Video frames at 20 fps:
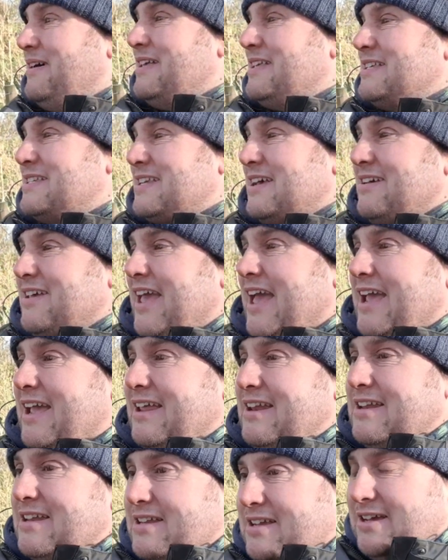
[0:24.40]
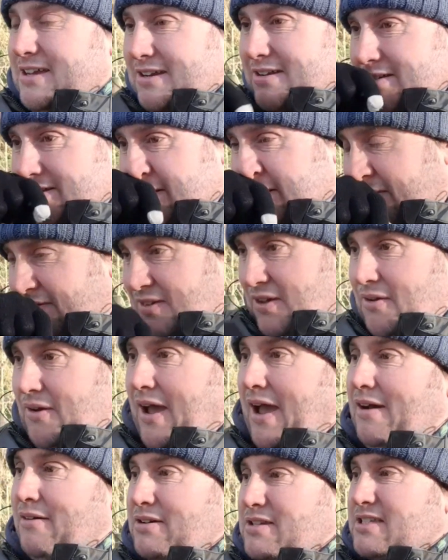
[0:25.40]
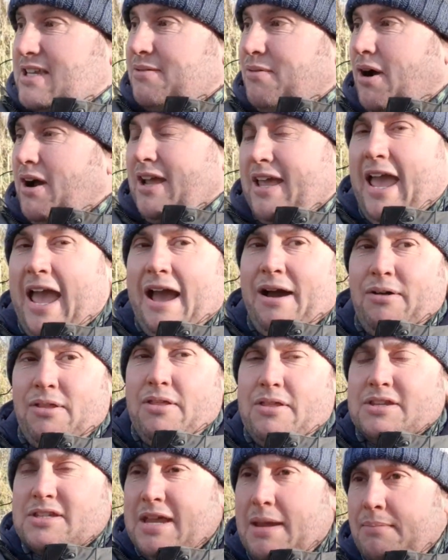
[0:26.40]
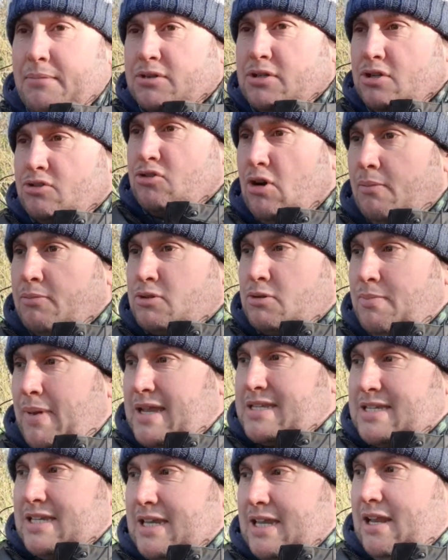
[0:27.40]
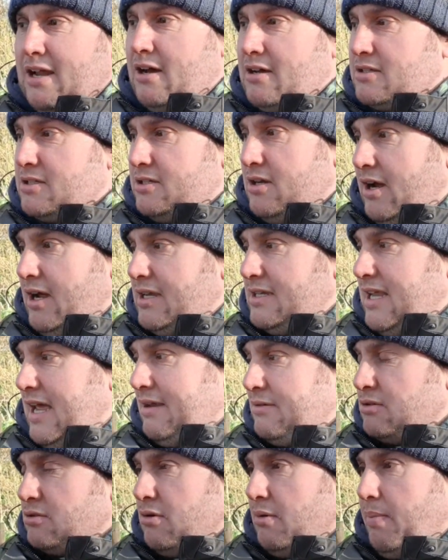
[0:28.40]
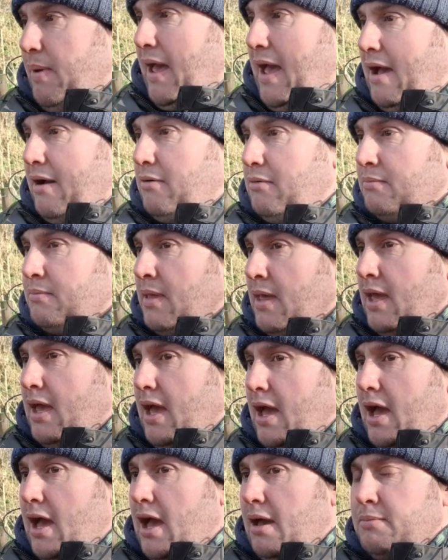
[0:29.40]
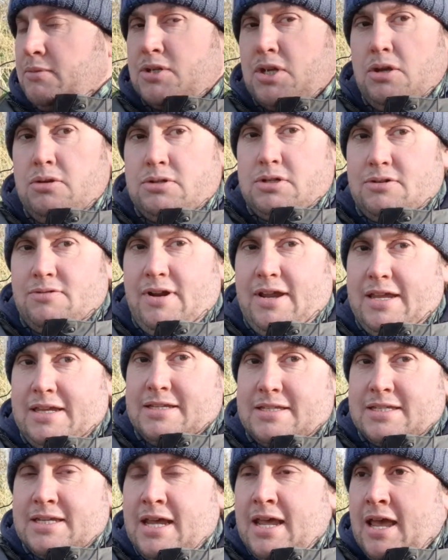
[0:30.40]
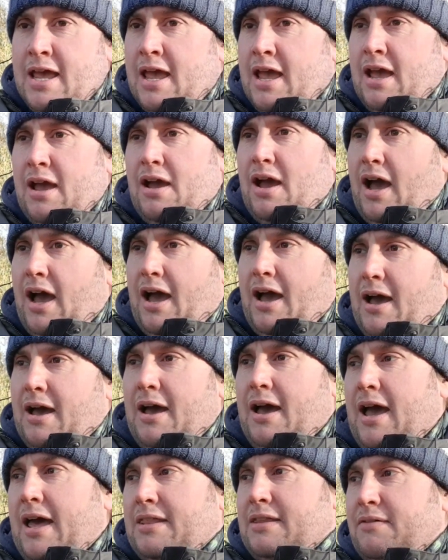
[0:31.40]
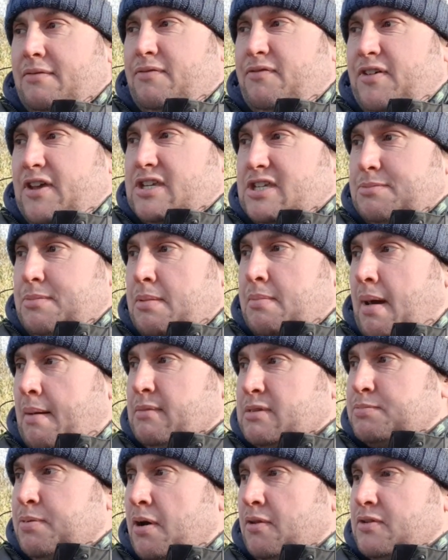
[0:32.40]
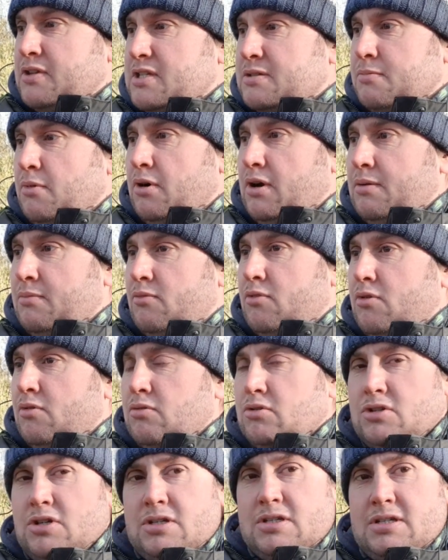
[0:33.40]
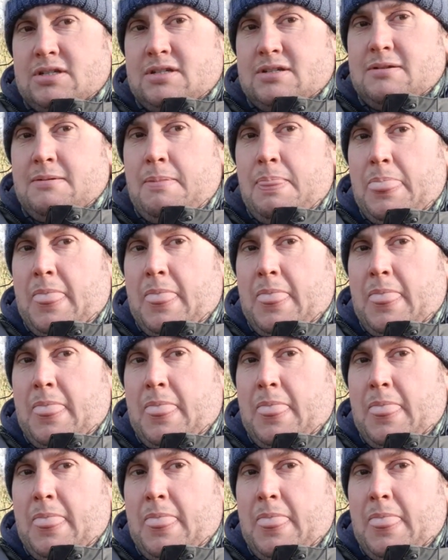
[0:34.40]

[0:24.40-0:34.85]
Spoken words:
So yeah, gonna do a few hours, see what I can get out. Although the temperature dropped dramatically last night, down to about 2 degrees. And the fish in my mum's pond this morning were all just